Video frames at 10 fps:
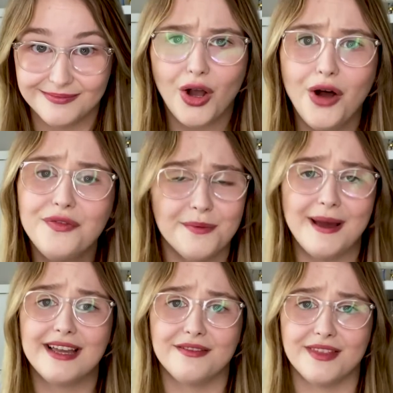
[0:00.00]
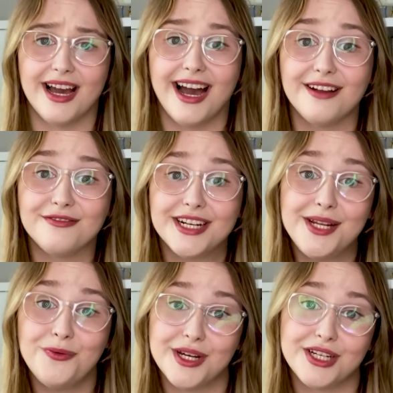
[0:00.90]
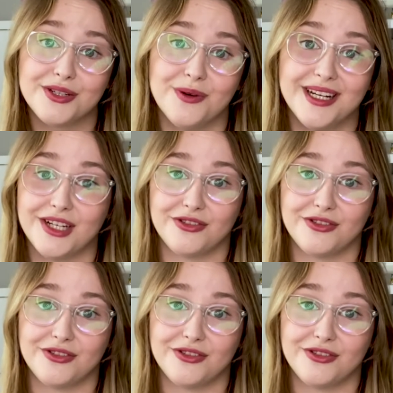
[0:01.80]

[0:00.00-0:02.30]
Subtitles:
Off the back of that, I really wish when I'd